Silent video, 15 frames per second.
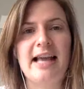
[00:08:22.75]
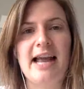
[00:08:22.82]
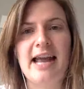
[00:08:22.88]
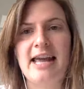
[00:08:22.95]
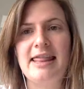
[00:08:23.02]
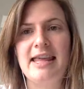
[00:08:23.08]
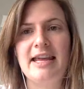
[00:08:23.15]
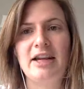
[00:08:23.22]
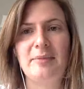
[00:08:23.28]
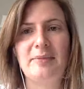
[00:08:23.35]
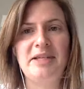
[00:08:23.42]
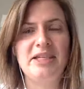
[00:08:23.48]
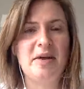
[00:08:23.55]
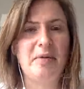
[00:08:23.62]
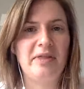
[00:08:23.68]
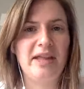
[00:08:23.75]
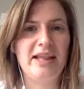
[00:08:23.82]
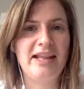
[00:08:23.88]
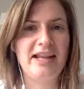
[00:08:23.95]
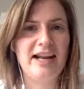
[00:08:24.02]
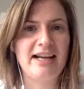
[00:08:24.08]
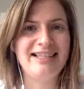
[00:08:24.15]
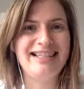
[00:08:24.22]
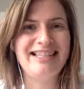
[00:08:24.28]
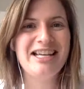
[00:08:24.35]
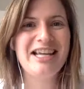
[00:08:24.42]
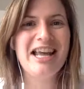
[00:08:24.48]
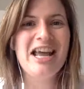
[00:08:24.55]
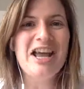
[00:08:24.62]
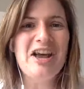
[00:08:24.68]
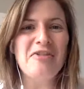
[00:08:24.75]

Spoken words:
I think it'll be done within the next